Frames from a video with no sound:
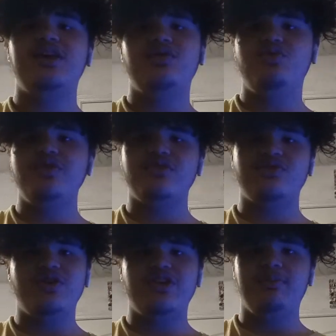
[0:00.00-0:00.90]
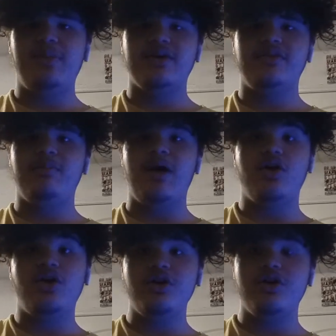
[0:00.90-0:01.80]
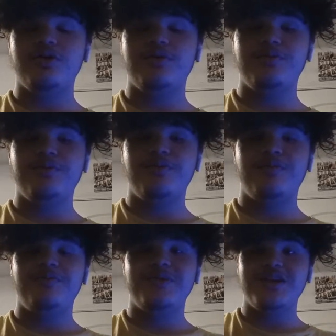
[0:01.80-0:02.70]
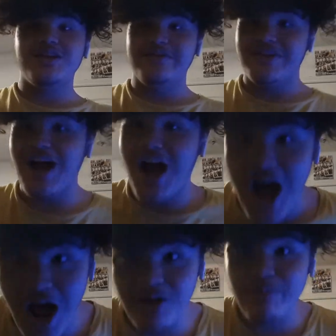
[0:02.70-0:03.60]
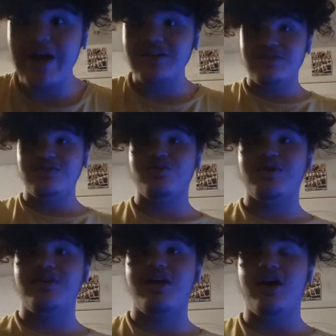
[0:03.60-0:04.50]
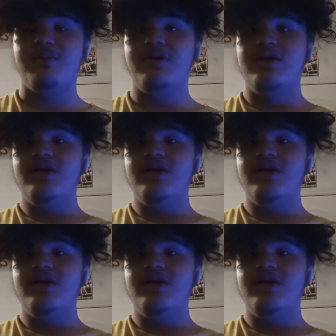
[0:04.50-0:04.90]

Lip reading: What's a story time I can tell? I forgot all about this story time.